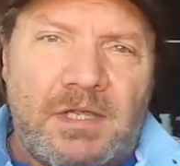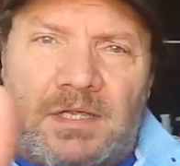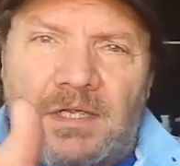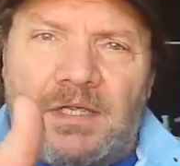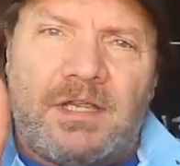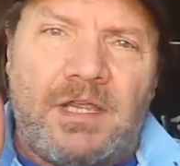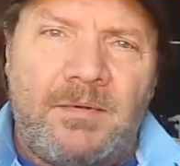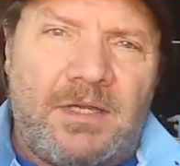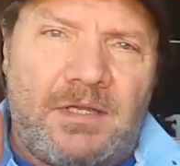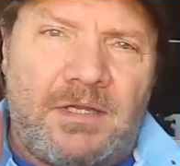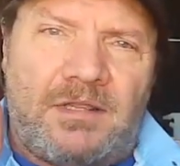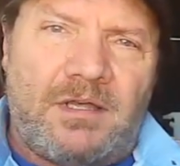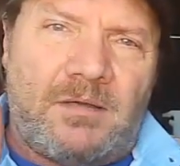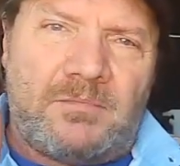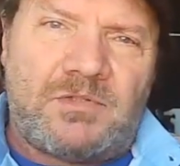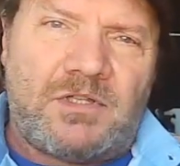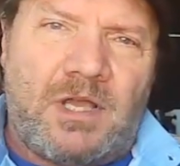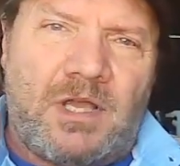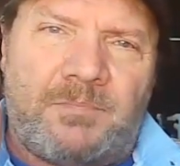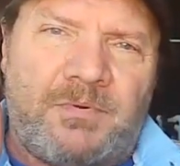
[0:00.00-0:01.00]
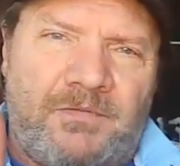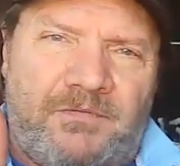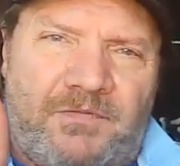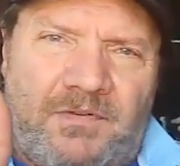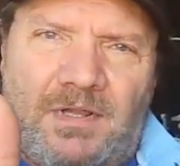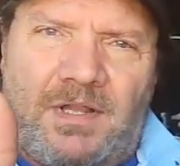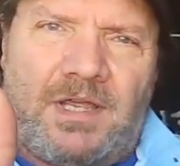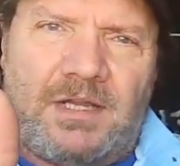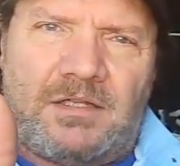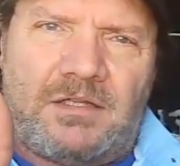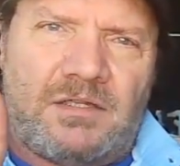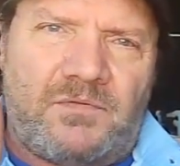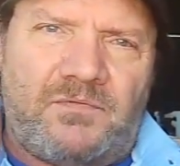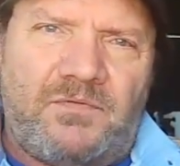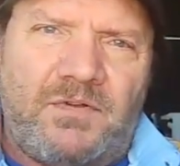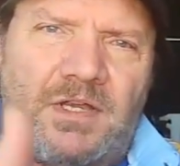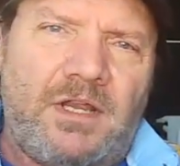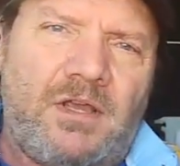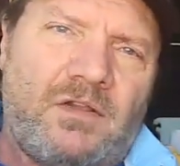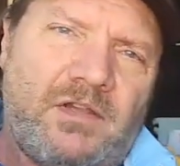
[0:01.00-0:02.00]
Give me a thumbs up if you like this
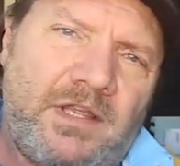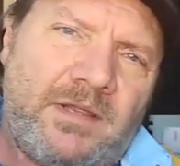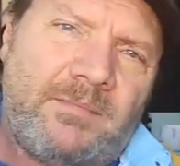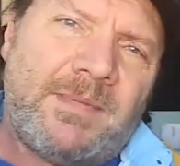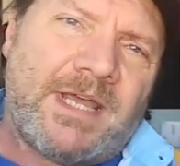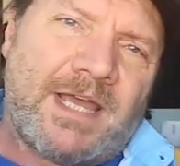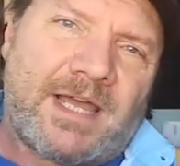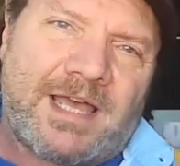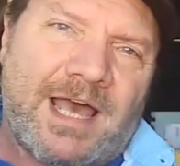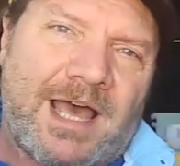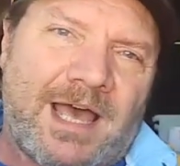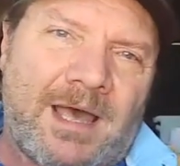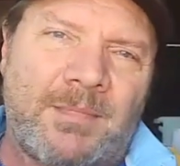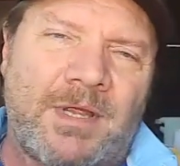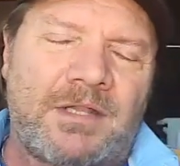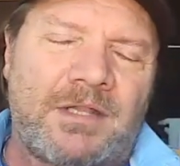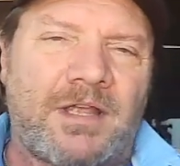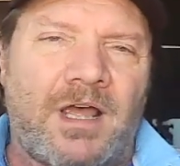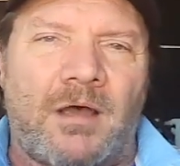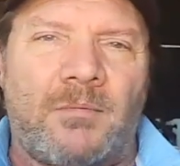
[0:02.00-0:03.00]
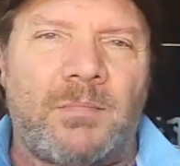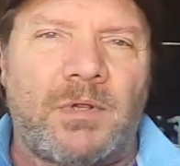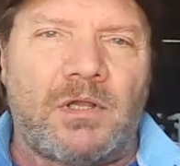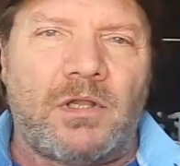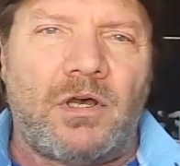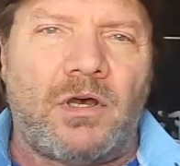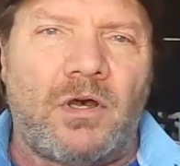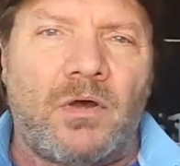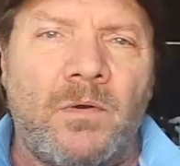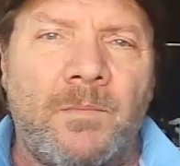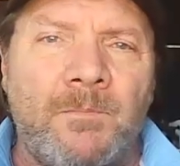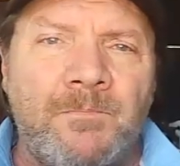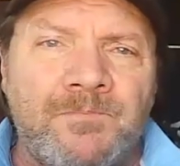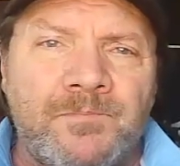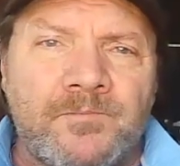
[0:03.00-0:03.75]
video. Leave me a comment down below.